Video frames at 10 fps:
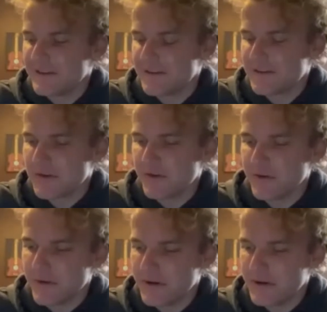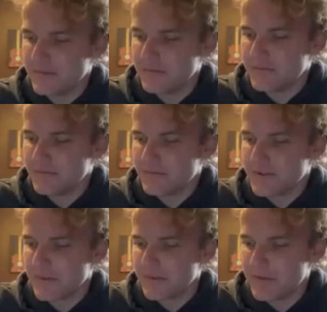So
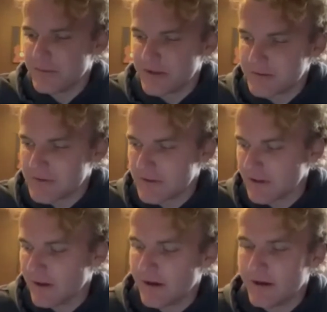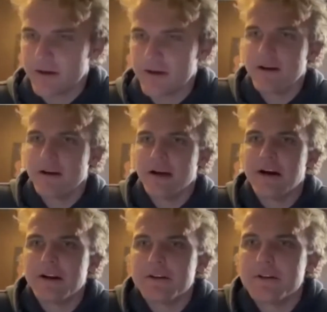tell me about
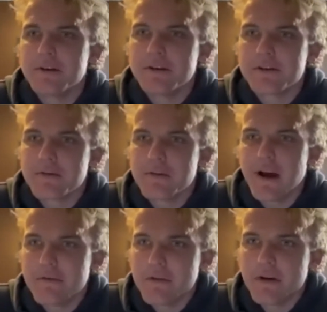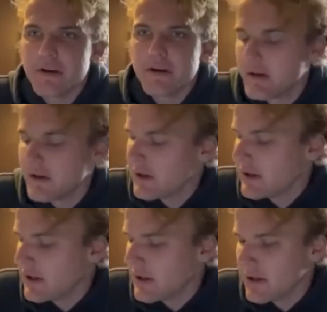how you're doing. You survived the
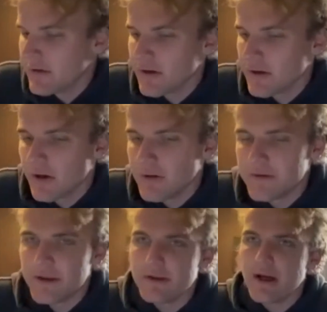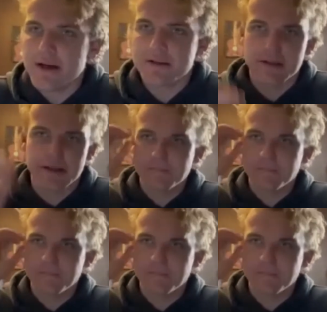COVID, the lockdown.